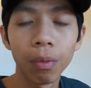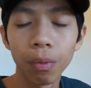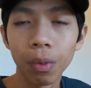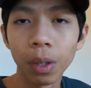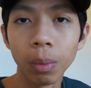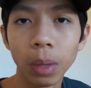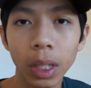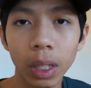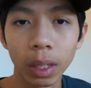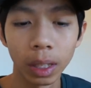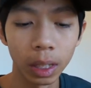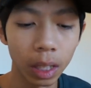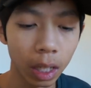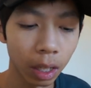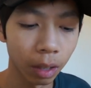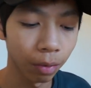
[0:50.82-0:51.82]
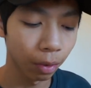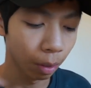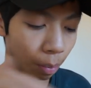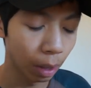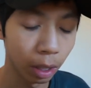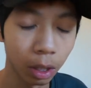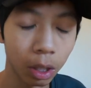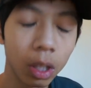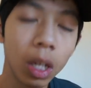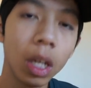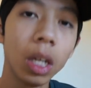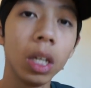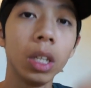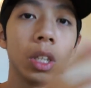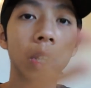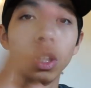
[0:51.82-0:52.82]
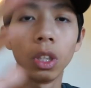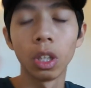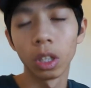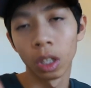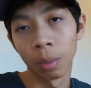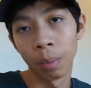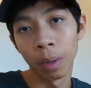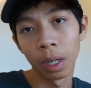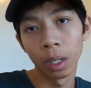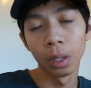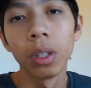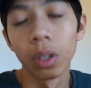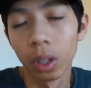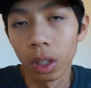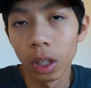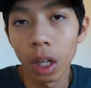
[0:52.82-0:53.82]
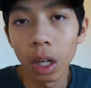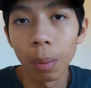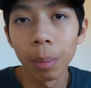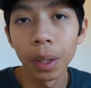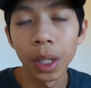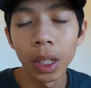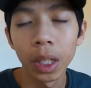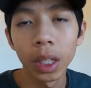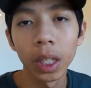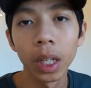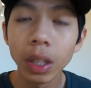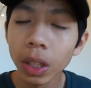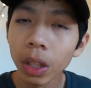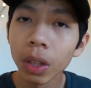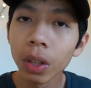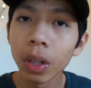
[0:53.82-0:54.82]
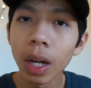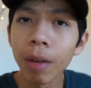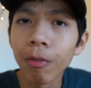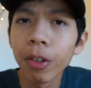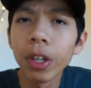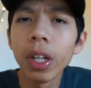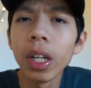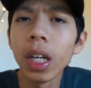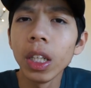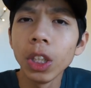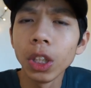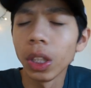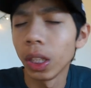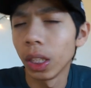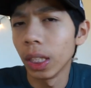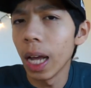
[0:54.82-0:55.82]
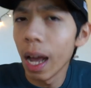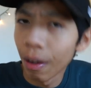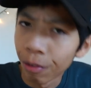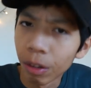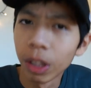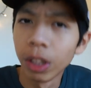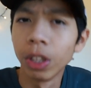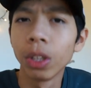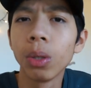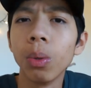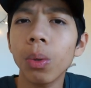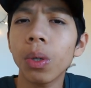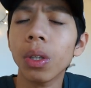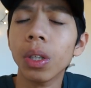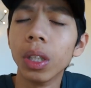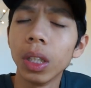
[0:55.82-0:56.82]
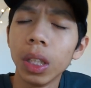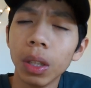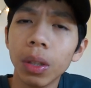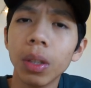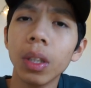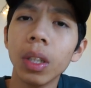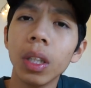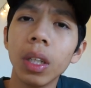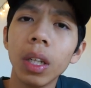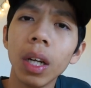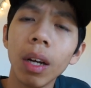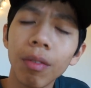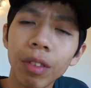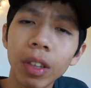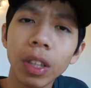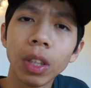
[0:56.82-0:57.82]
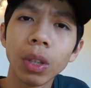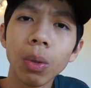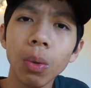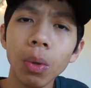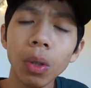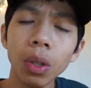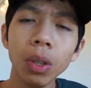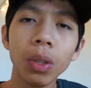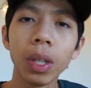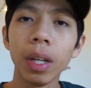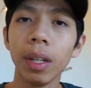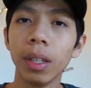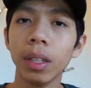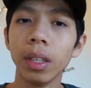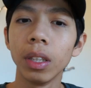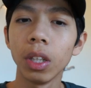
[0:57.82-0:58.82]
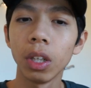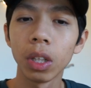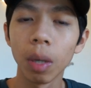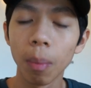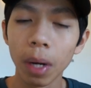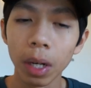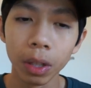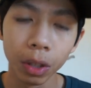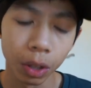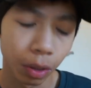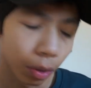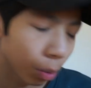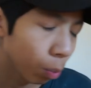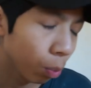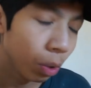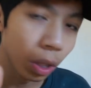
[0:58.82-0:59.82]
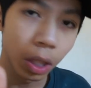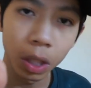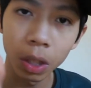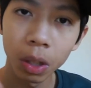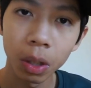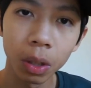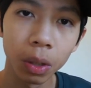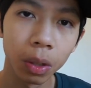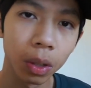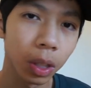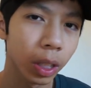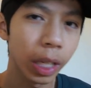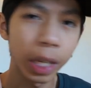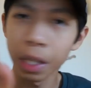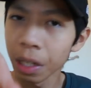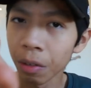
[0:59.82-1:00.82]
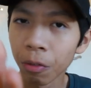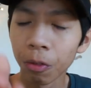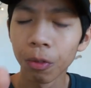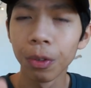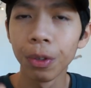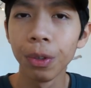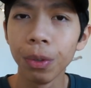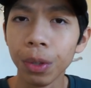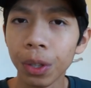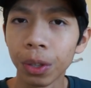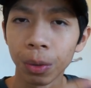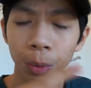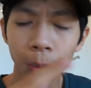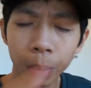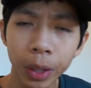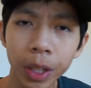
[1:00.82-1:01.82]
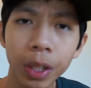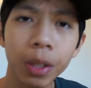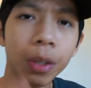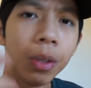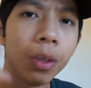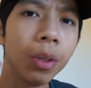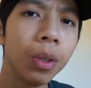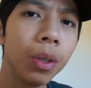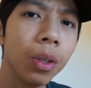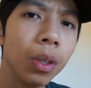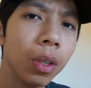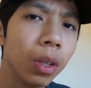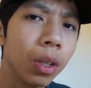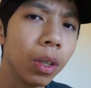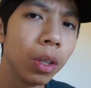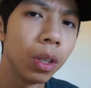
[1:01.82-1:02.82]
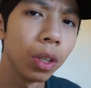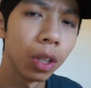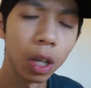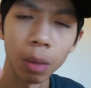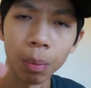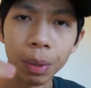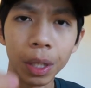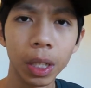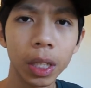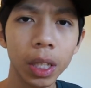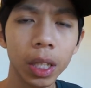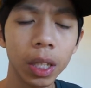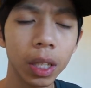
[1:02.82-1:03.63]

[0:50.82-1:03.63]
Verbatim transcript: film some stuff about your lunch, talk about your topic. So after lunch it's after school. So after school you can talk about your real, getting through your real topic.